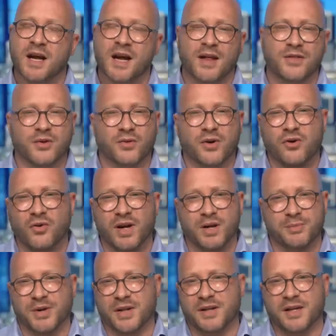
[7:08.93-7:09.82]
And there are
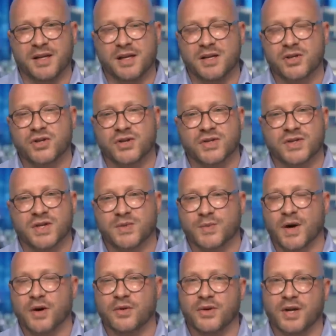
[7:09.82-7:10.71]
credibility issues as
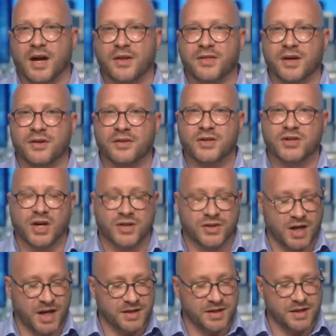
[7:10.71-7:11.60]
well that I think the
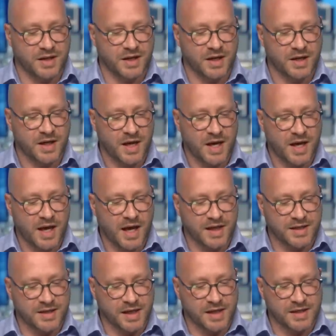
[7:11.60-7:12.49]
judge had to
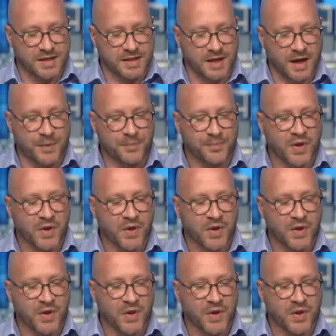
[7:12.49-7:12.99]
had to consider.